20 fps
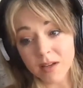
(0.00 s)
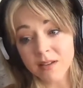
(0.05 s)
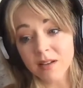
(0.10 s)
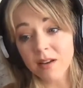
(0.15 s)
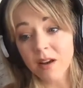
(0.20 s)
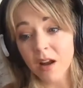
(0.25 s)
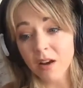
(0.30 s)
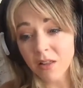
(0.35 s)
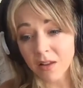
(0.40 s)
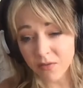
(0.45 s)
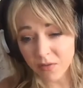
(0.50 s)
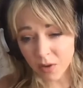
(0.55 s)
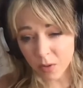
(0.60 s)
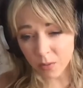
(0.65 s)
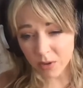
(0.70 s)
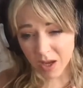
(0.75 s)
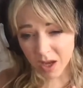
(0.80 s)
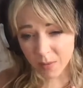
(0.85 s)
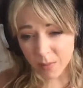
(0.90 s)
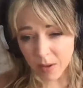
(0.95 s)
to not only feel
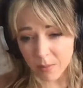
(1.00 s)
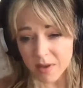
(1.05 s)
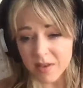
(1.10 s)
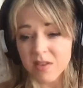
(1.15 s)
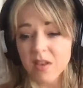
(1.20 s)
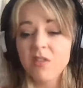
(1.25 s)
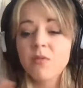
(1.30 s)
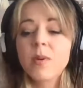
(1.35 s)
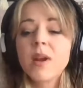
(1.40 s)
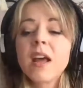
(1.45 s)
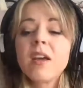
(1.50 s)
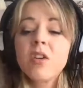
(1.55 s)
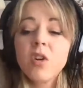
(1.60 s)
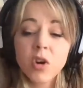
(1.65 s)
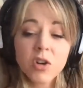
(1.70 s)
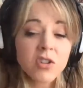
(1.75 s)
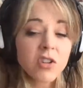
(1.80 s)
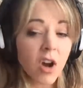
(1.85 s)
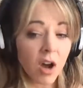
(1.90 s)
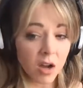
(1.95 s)
okay about myself, but I
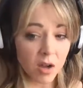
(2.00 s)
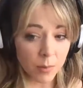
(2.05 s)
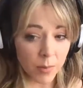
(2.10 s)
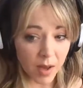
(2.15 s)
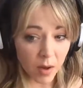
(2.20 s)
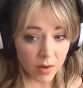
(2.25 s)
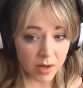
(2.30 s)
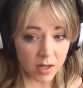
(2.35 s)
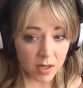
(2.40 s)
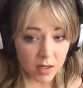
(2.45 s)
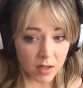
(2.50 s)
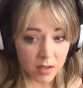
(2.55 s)
could talk about it.